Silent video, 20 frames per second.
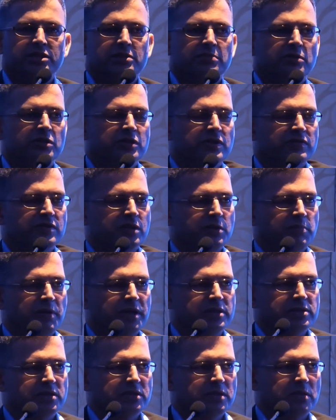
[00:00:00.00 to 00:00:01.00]
amount of
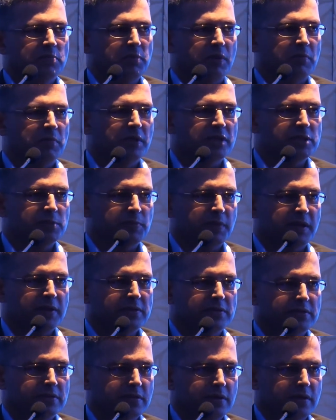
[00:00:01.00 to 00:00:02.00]
debates in the public
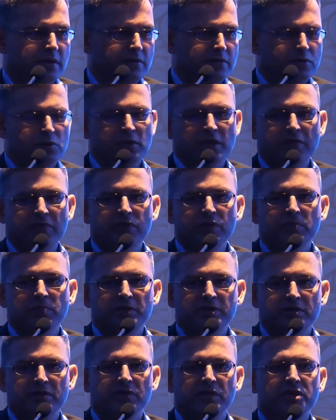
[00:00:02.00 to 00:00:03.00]
space. To give you a
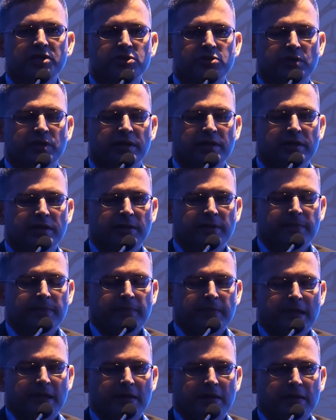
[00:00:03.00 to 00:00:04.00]
bit of history,
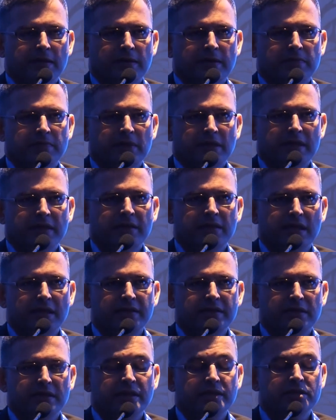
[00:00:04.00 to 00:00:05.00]

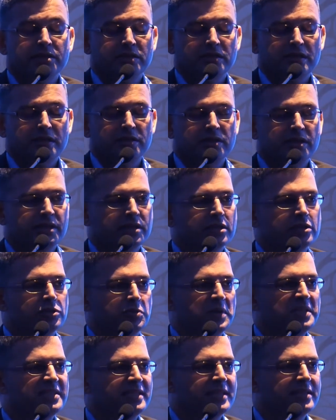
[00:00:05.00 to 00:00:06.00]
in the year
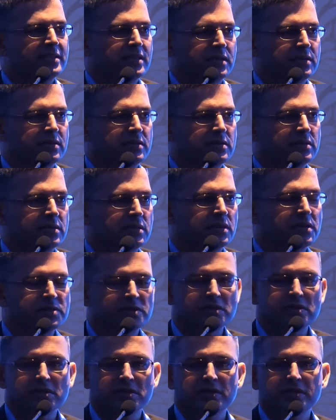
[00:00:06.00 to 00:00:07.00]
2010,
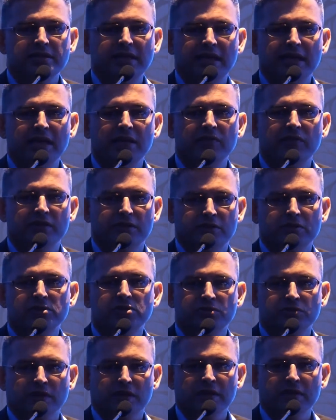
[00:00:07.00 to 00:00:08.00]
nurses in Delhi went on
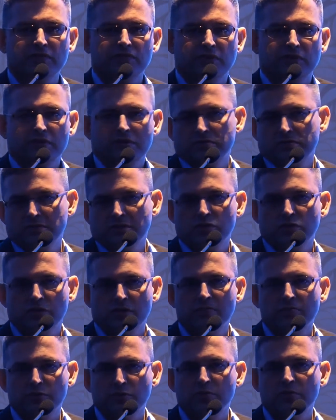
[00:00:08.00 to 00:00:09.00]
strike for
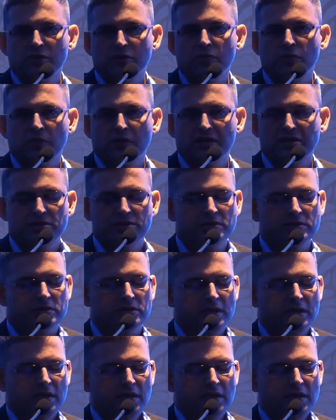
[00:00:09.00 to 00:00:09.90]
improvement of wages.